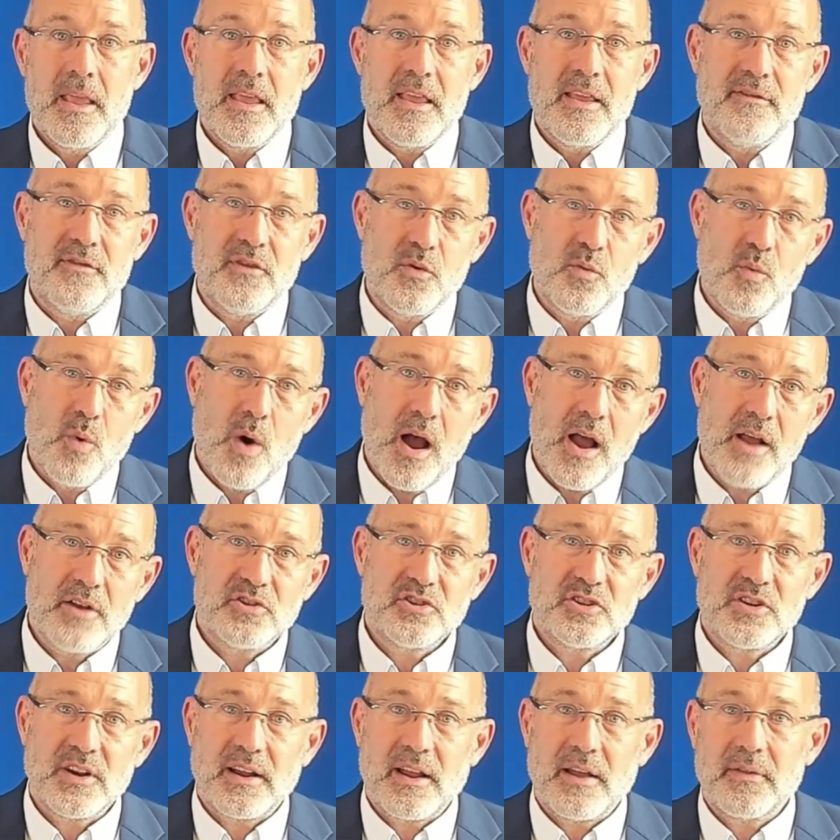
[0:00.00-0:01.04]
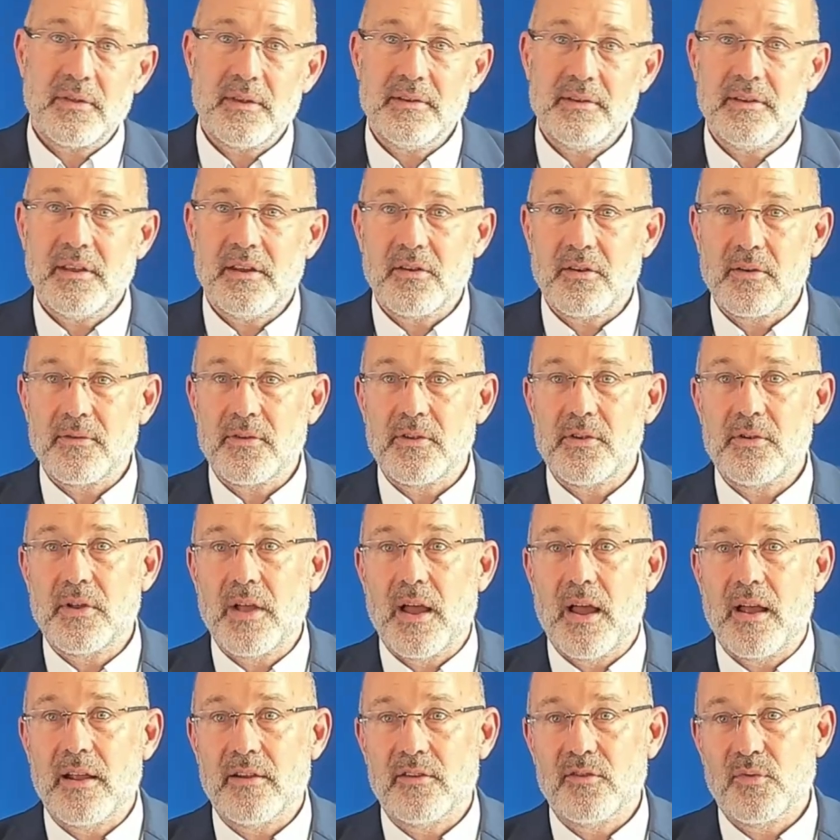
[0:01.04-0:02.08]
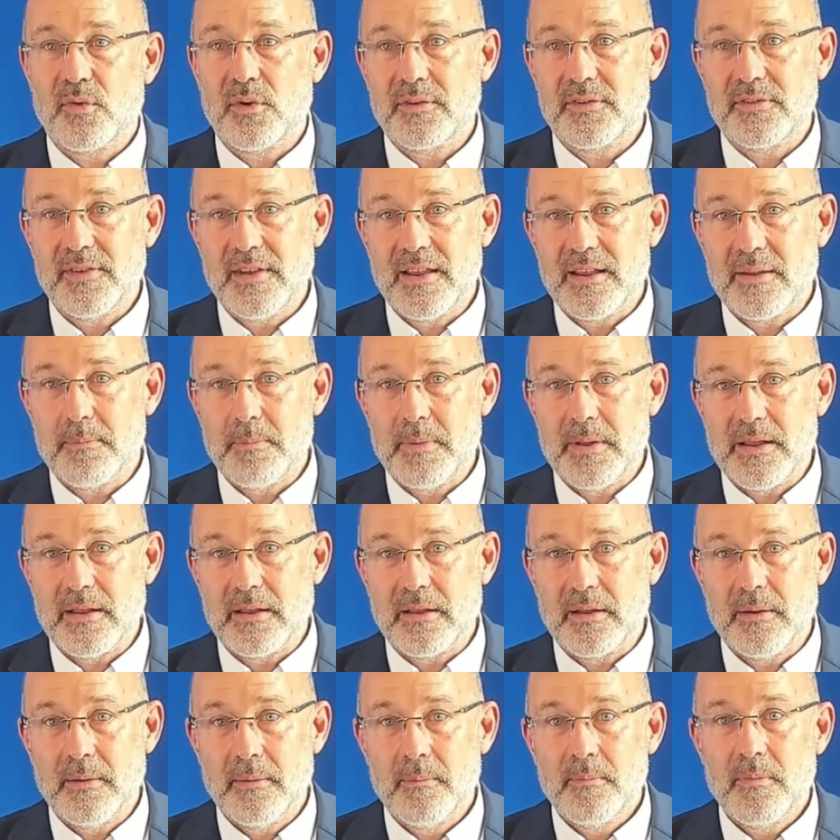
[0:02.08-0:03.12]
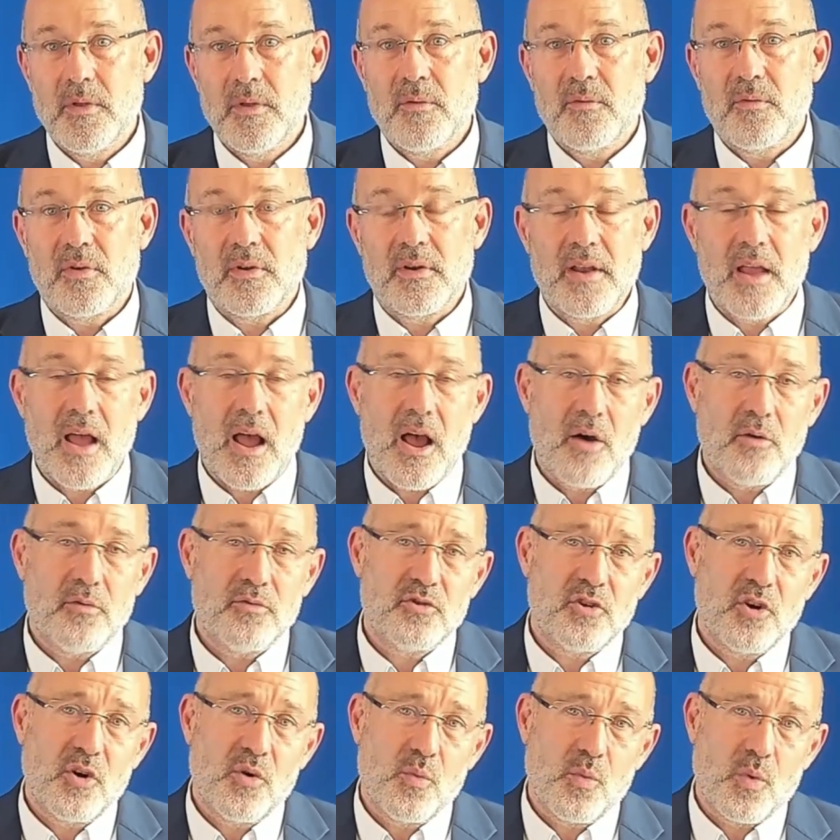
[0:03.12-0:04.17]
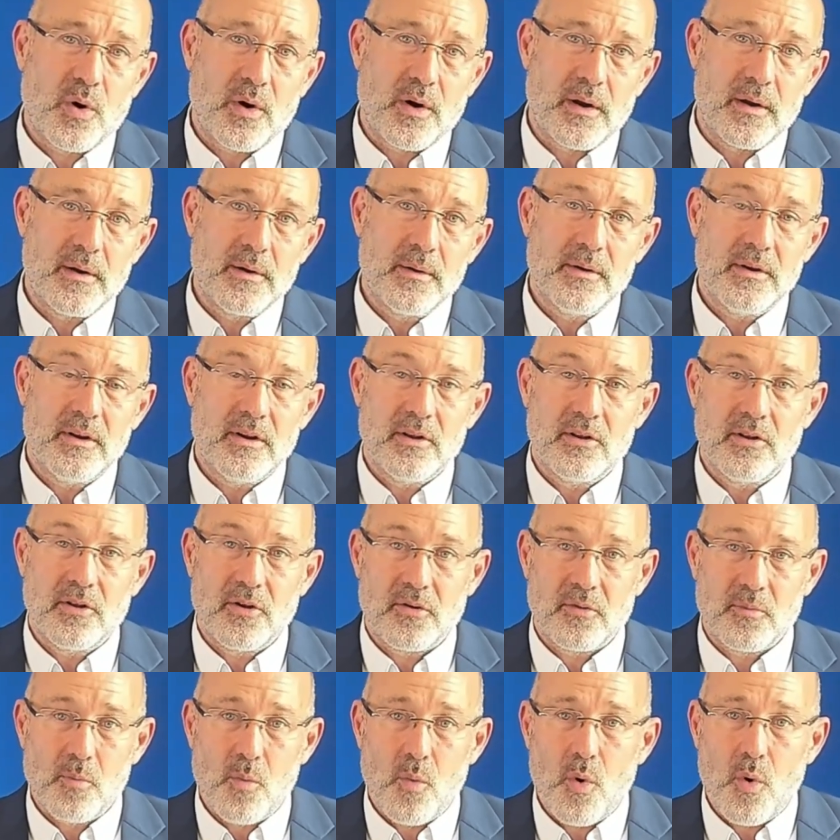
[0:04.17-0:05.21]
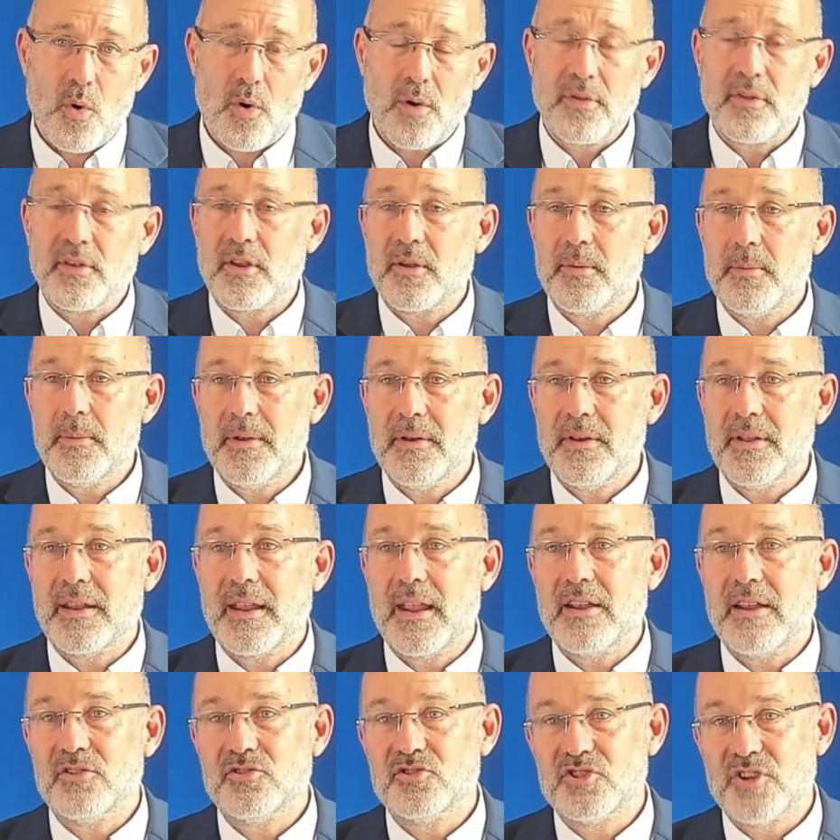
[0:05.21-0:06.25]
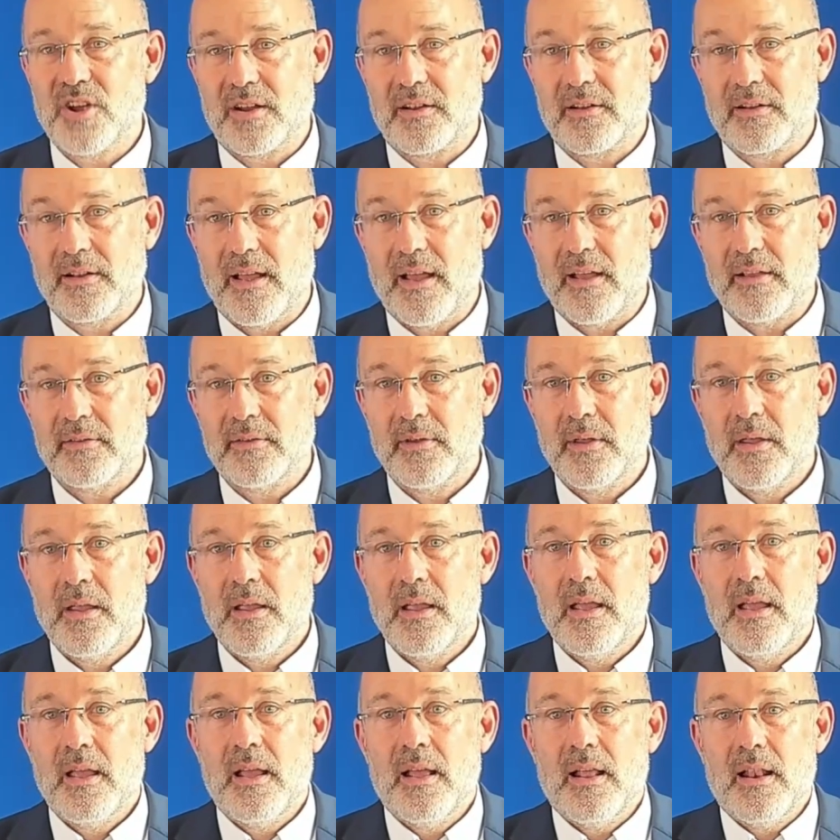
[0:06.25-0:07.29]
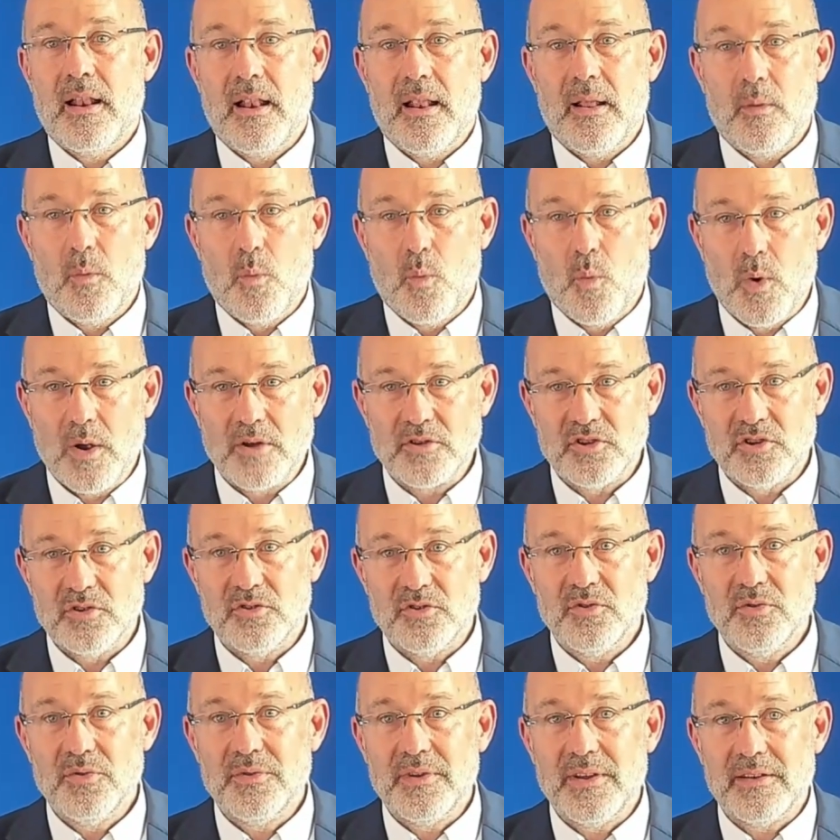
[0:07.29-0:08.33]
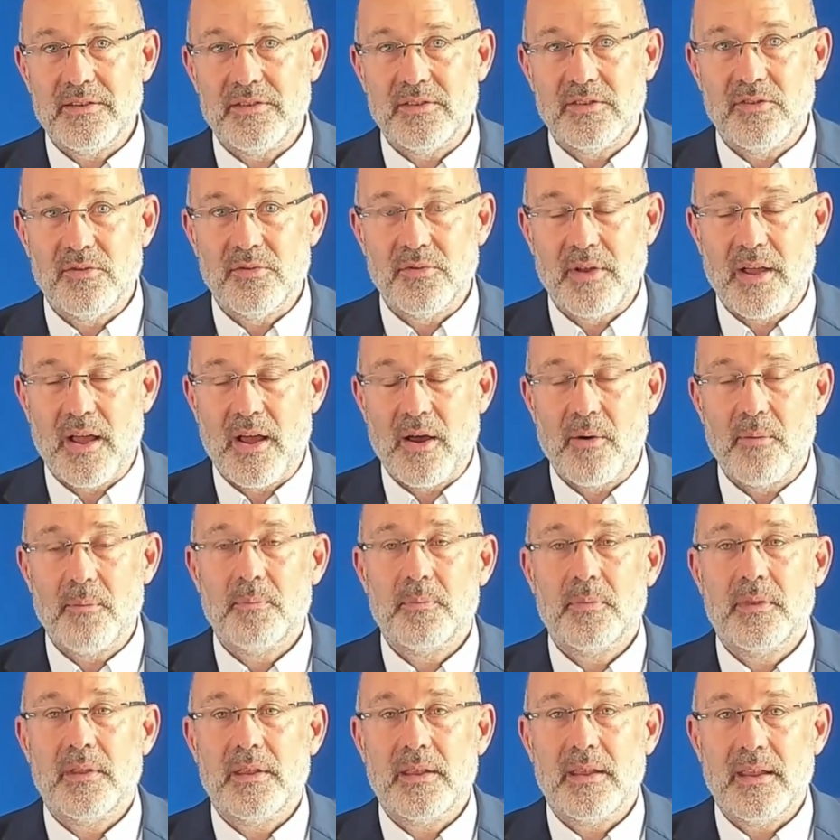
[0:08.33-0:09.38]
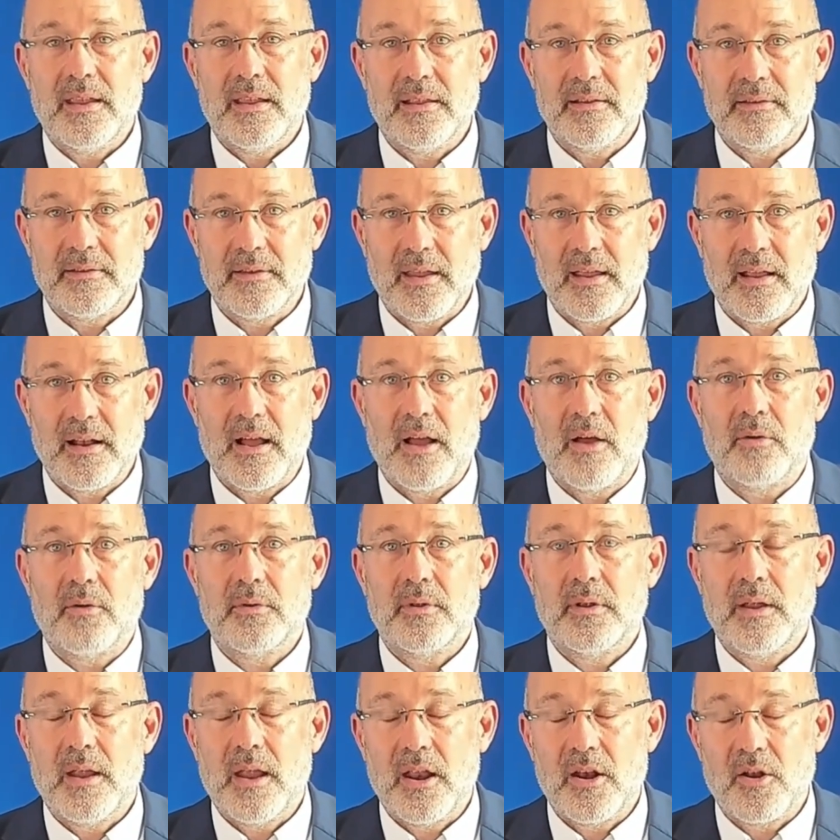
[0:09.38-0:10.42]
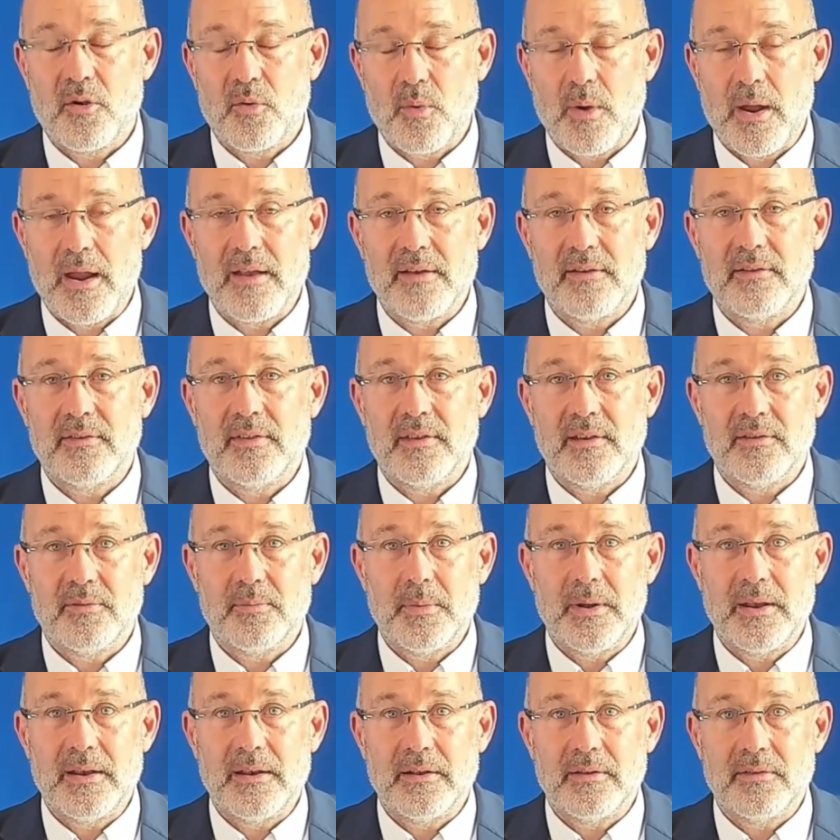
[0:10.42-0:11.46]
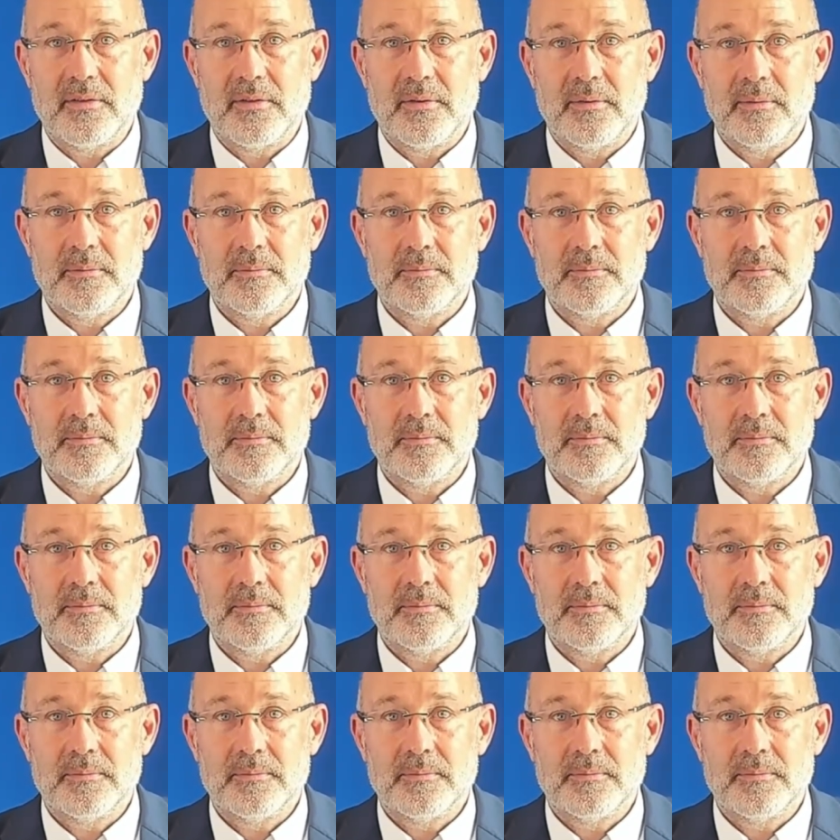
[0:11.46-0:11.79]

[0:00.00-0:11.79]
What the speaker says: If you want, check out these interview guides for a sneak peek. For now, don't worry. You'll learn more in the Communicate and Check class. What you do need to do now is get out and arrange these meetings.